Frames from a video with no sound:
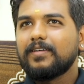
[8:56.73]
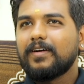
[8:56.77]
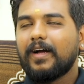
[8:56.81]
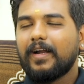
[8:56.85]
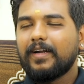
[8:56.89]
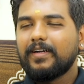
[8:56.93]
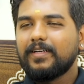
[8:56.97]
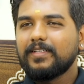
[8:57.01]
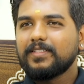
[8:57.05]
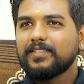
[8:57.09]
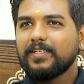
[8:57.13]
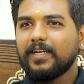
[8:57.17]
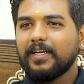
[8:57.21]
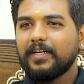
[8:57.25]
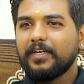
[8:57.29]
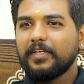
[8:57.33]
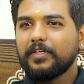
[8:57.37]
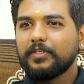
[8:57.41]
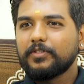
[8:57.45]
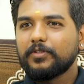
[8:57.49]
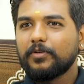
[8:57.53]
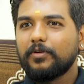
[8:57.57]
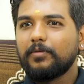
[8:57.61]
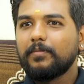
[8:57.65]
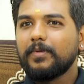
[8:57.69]

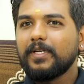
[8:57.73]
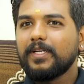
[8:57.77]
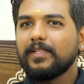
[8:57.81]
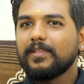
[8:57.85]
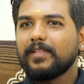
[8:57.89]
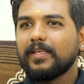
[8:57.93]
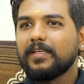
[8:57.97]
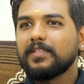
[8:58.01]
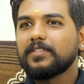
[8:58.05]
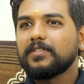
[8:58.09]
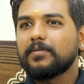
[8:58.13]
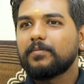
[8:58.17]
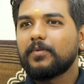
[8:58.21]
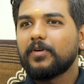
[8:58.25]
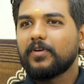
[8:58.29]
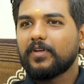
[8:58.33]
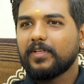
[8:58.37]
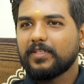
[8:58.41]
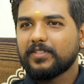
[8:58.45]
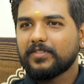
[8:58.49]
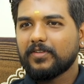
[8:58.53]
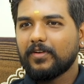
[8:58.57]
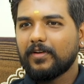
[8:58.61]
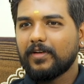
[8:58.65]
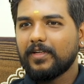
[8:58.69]
understanding so many things about
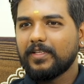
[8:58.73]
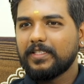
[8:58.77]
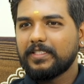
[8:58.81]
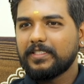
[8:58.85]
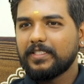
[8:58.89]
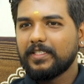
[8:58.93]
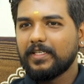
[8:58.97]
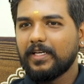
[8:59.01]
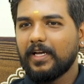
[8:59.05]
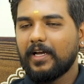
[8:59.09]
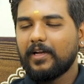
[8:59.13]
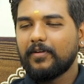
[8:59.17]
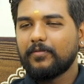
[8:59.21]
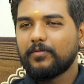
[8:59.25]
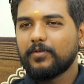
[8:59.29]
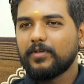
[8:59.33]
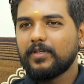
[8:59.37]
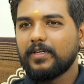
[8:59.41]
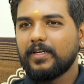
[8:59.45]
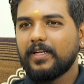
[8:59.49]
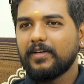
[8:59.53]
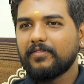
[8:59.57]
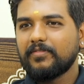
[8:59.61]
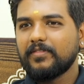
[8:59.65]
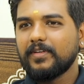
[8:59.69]
astrology, I
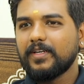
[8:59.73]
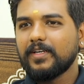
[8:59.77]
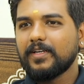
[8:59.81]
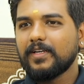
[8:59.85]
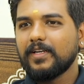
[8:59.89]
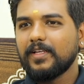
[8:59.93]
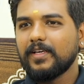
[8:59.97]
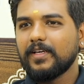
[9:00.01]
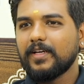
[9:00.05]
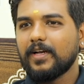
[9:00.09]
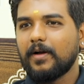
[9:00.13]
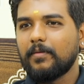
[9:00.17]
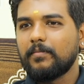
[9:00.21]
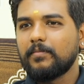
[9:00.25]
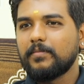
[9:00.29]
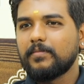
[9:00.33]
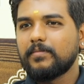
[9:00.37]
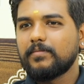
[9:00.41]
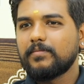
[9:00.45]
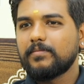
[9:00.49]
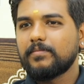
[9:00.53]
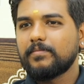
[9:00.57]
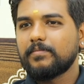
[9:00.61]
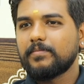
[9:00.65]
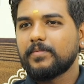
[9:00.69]
would definitely
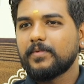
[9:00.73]
come